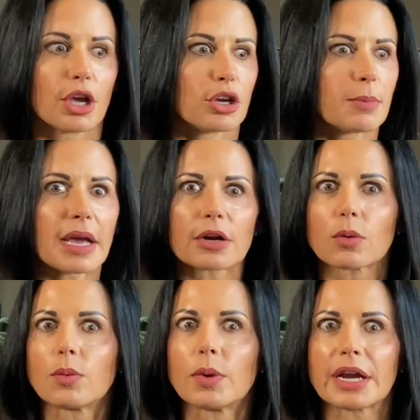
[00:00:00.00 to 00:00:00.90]
no matter
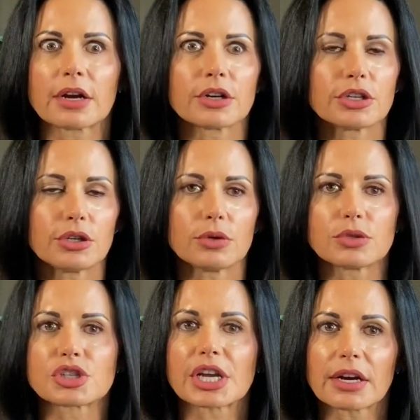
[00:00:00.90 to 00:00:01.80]
where you
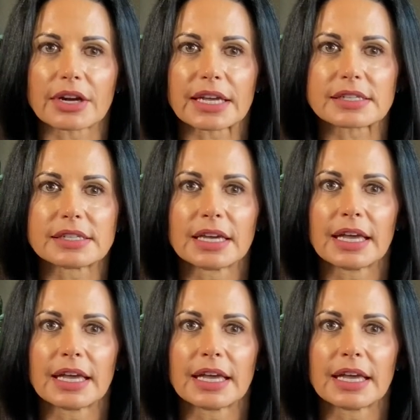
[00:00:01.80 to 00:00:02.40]
share it.